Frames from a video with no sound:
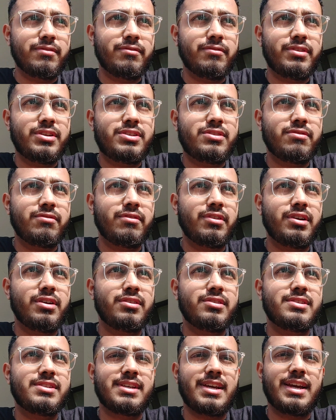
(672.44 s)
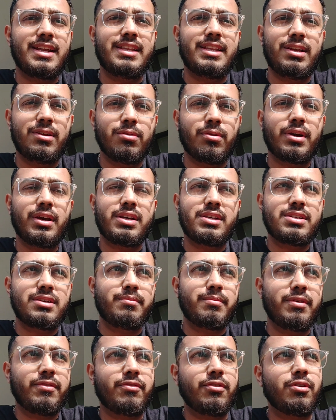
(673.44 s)
which was at the
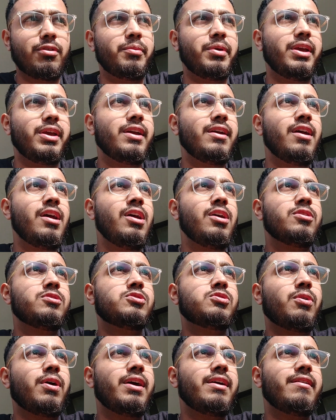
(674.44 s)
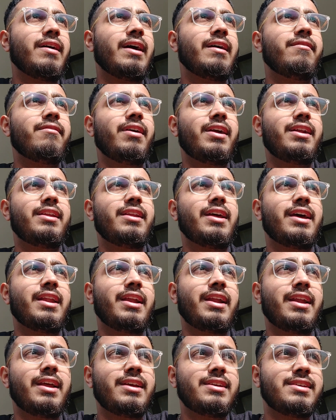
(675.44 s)
location before me. So I went there,
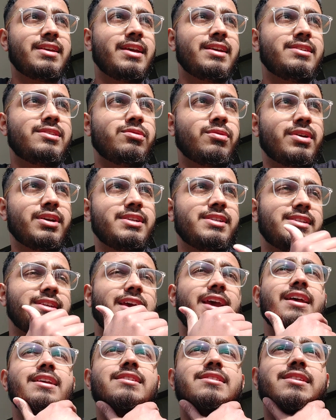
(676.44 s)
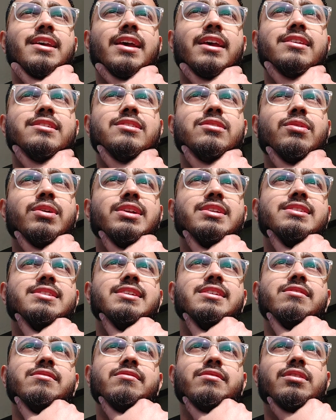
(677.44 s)
and as you can
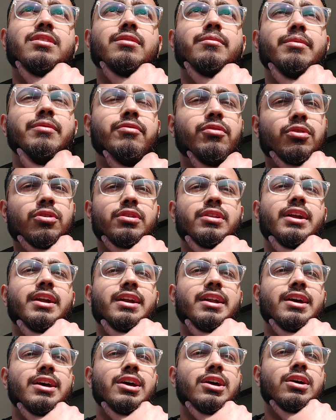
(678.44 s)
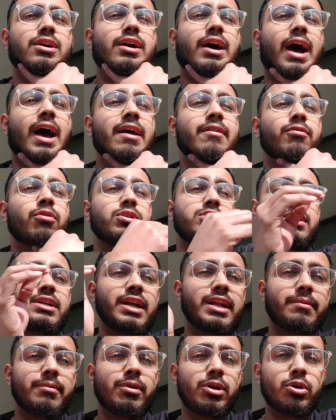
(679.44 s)
see, before that I
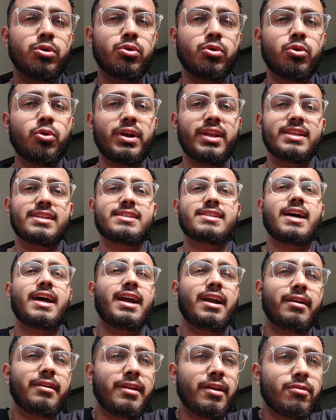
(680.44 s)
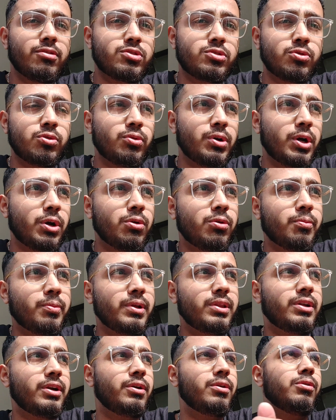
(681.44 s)
wasn't able to go inside. There was no one to
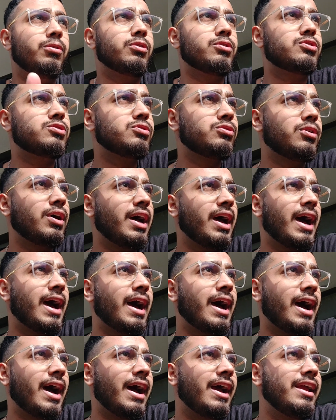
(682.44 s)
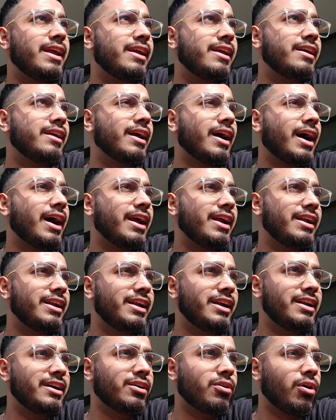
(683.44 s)
open the door. So I
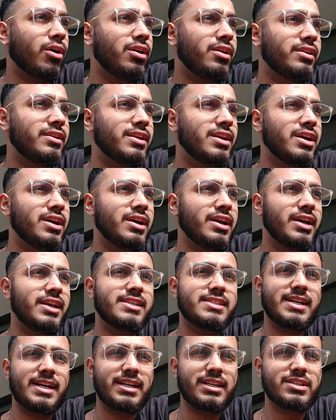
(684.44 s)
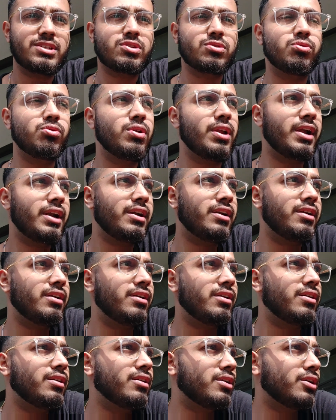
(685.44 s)
did a call inside the school
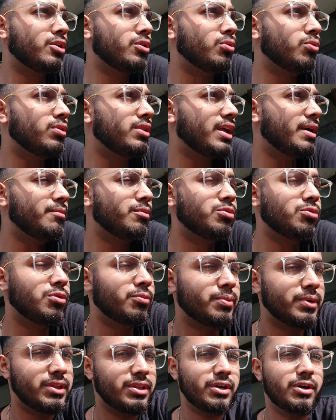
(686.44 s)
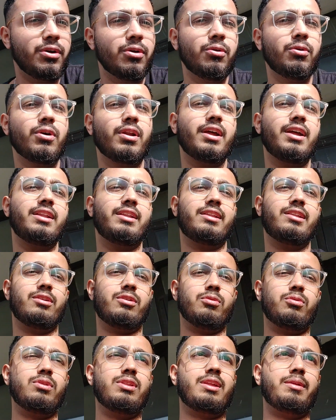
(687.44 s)
and told them to open the door, and
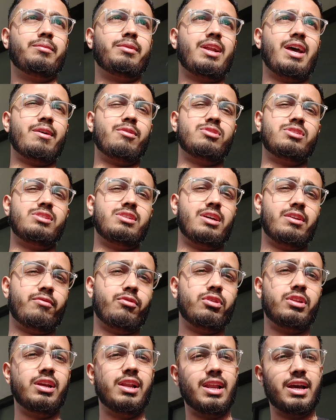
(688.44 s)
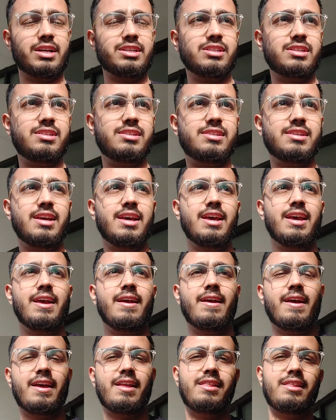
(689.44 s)
told them that I was here for the elections,
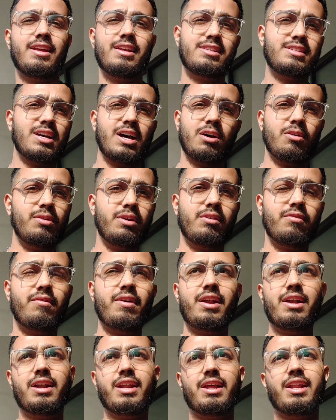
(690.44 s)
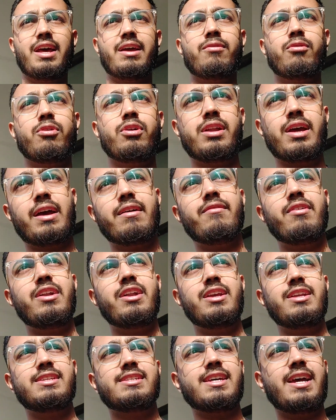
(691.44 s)
and that's how it went. And I
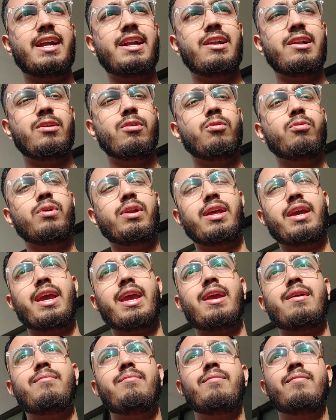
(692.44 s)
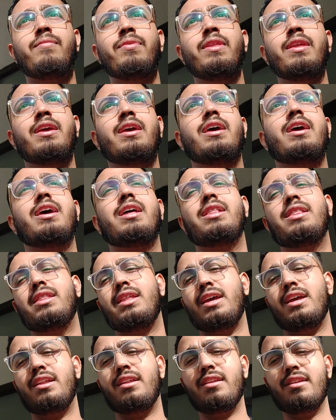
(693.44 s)
went inside, no one came, and
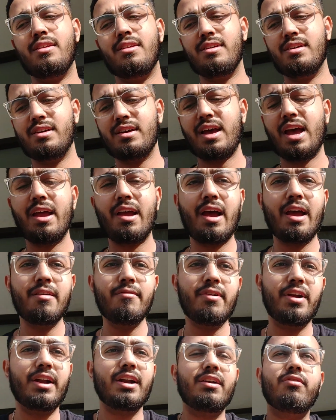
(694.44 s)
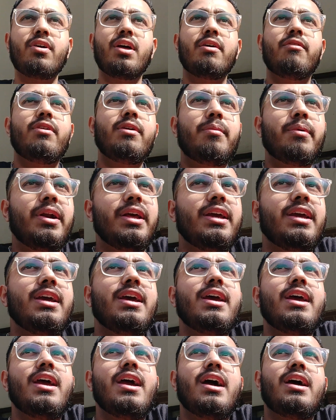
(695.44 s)
then I waited for everybody.
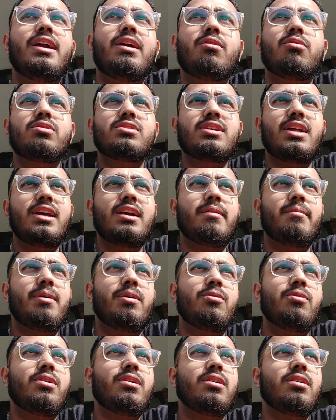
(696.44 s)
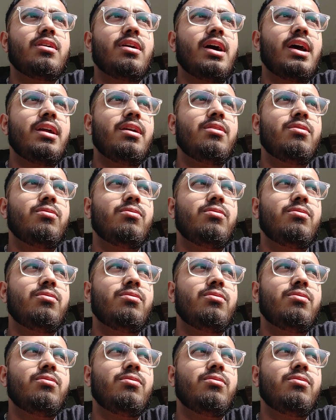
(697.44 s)
It was like about, I